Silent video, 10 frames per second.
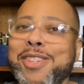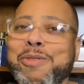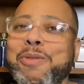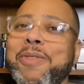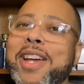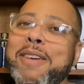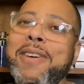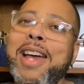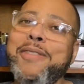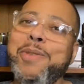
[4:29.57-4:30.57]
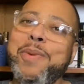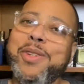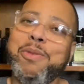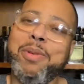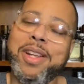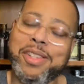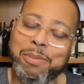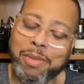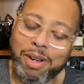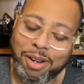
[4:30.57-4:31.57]
will forever have a special place in
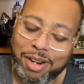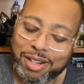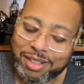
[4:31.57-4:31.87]
my heart,